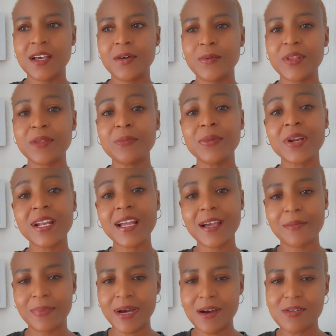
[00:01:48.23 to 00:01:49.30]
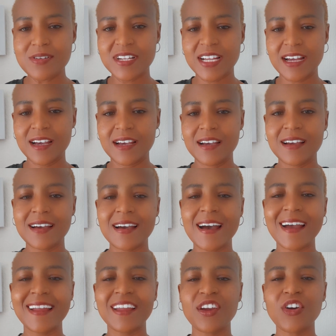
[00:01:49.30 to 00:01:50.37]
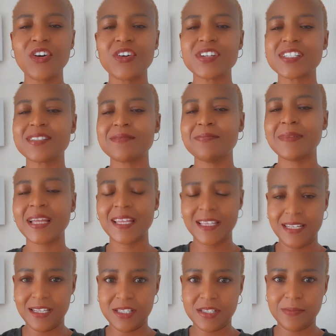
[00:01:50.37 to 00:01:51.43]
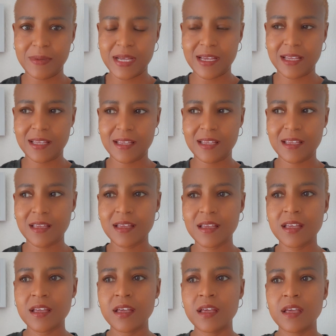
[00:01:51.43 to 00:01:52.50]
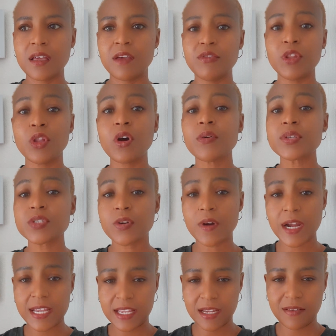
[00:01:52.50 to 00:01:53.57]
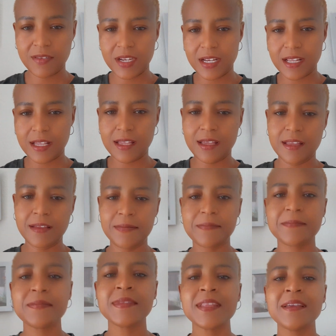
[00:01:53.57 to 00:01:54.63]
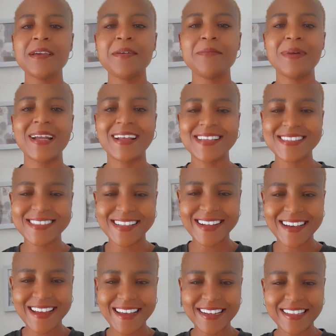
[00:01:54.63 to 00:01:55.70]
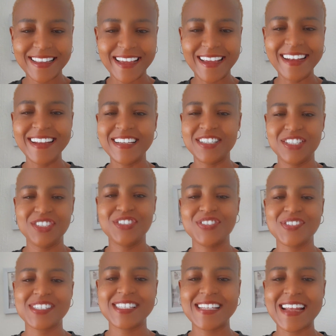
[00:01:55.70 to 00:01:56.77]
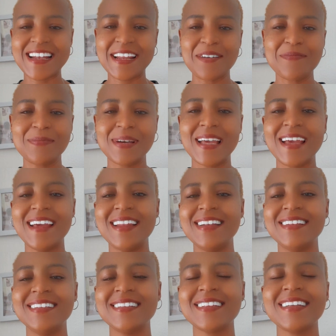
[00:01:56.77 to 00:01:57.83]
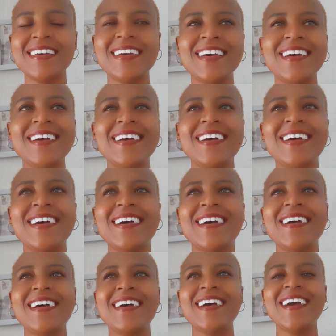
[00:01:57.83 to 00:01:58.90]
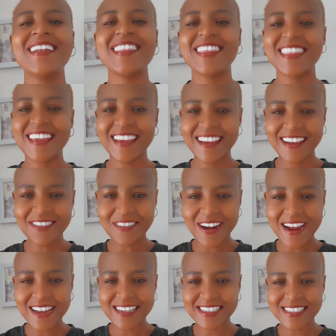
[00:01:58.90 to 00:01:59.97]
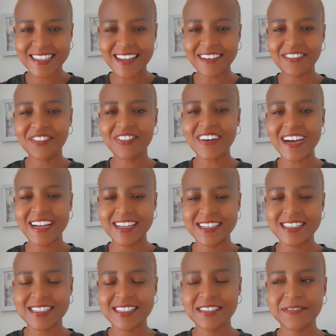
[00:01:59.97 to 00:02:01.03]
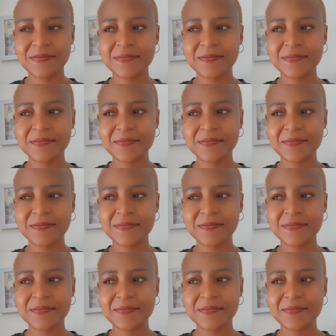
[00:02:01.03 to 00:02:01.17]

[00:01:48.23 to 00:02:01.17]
With moringa powder, I got my energy back. Even though I was crying every day, but I still had the energy to stand up and and think right and fight